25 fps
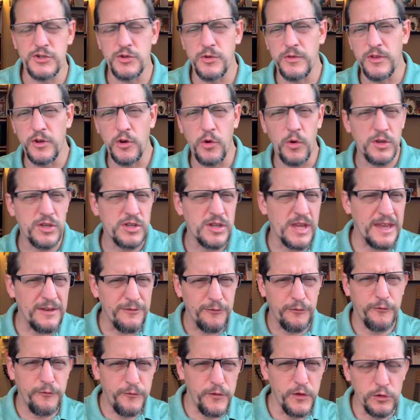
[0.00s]
or they're going to
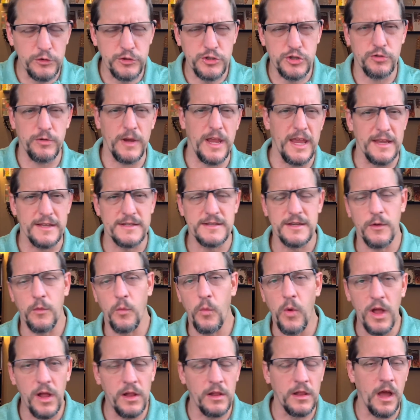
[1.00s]
infiltrate a
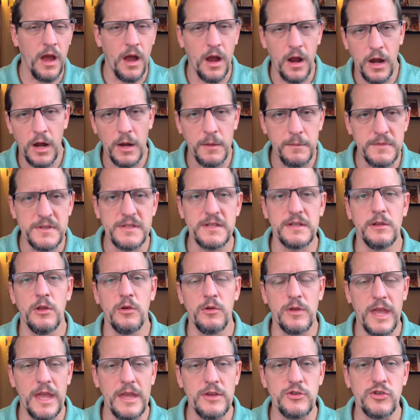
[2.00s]
well-armed
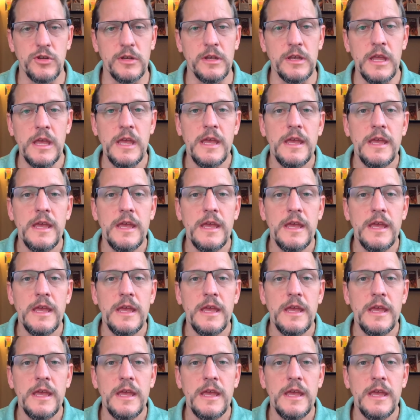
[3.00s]
location.